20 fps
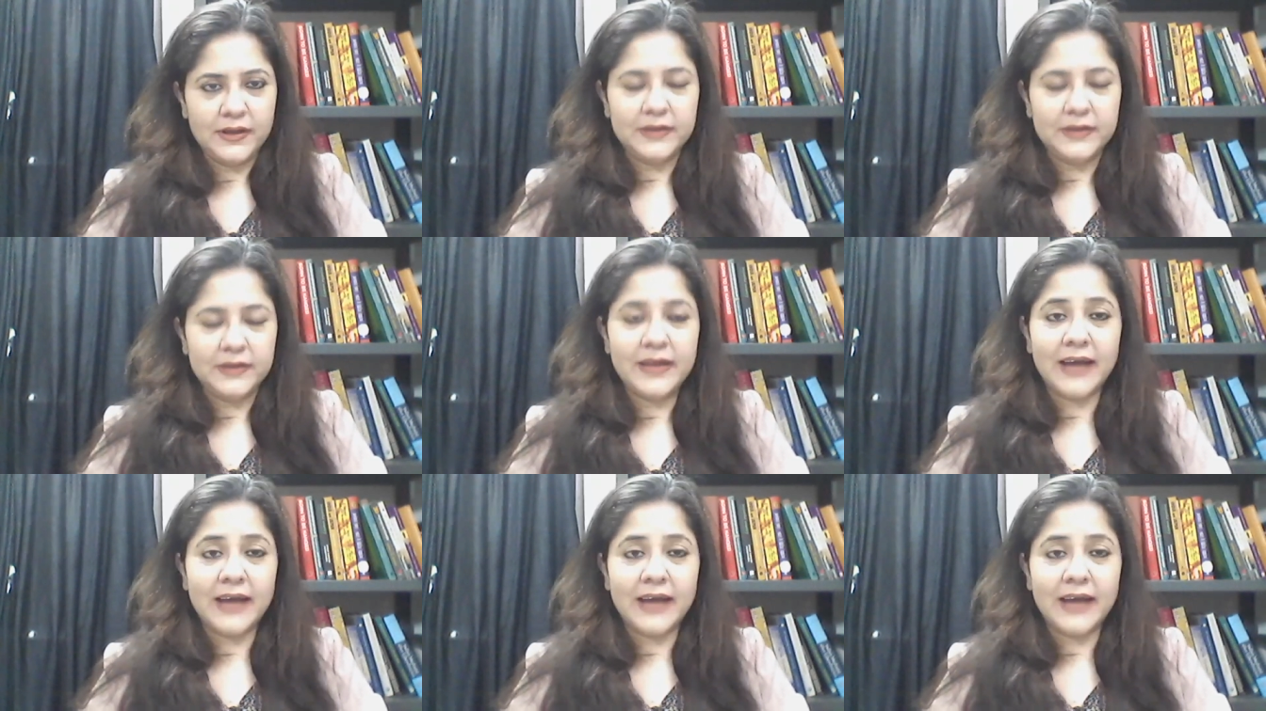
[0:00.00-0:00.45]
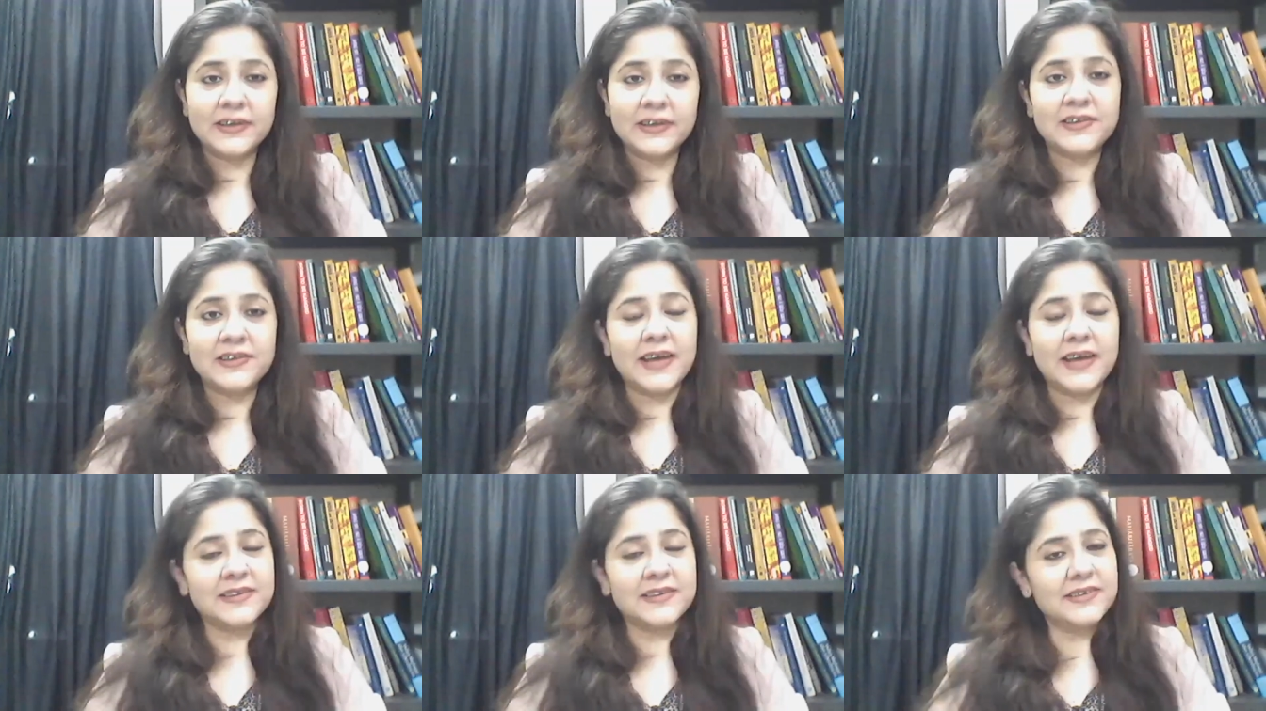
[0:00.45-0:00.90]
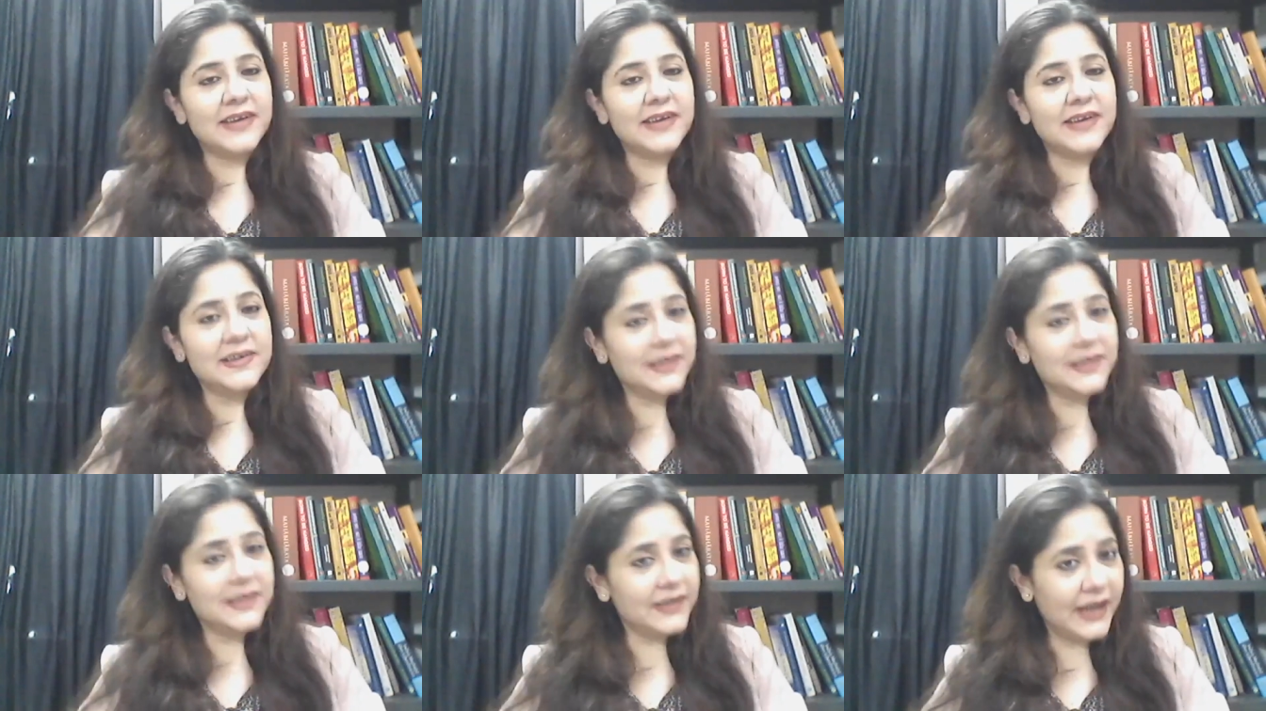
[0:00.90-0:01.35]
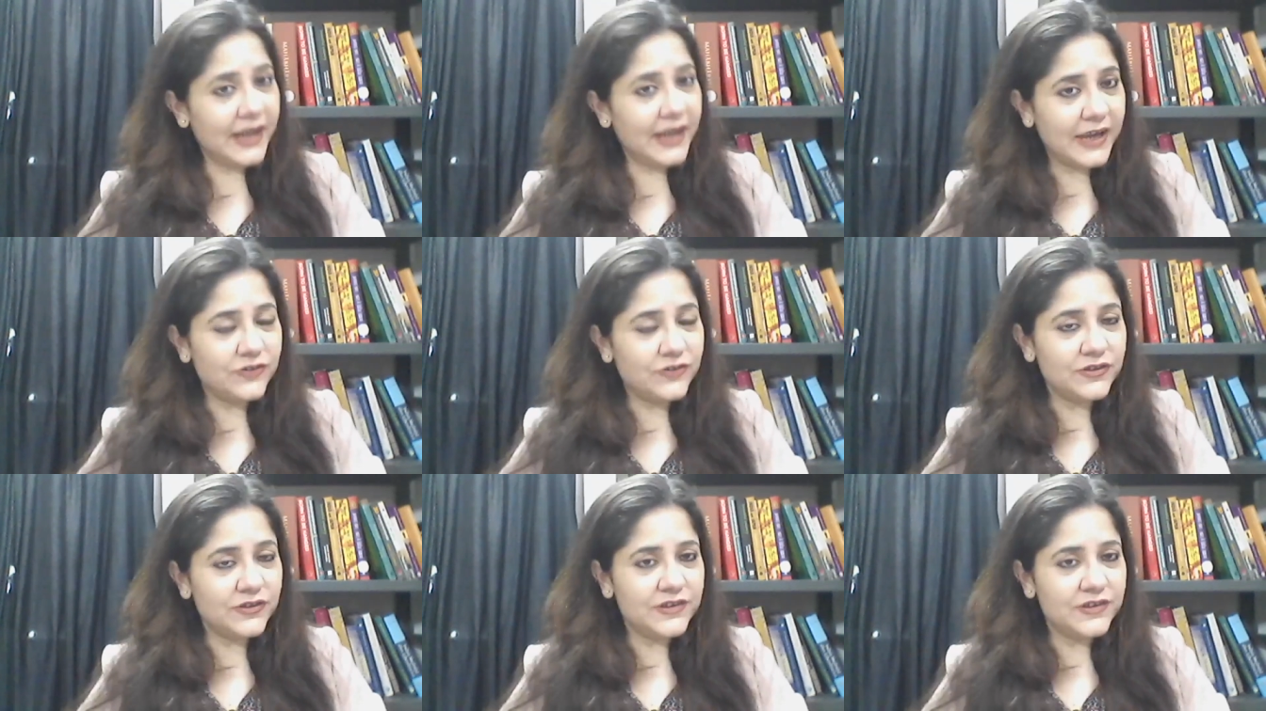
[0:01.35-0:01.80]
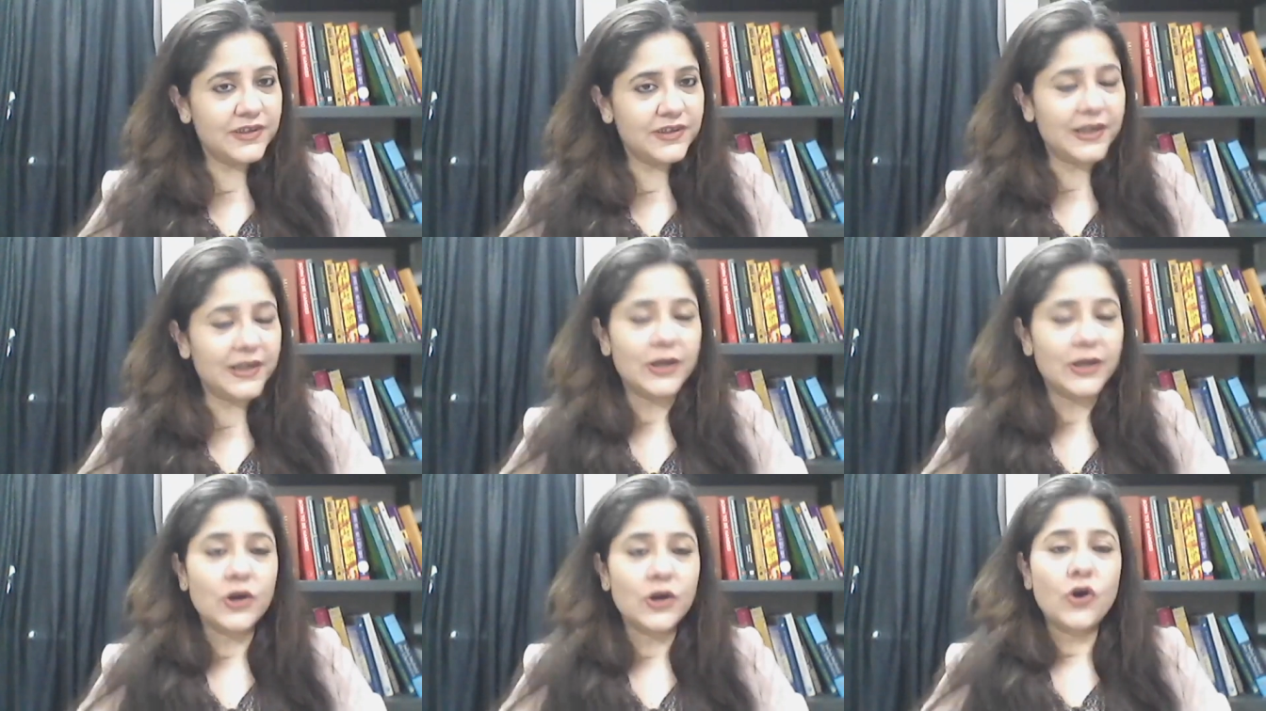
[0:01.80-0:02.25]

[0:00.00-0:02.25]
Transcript: that is exercising the agency,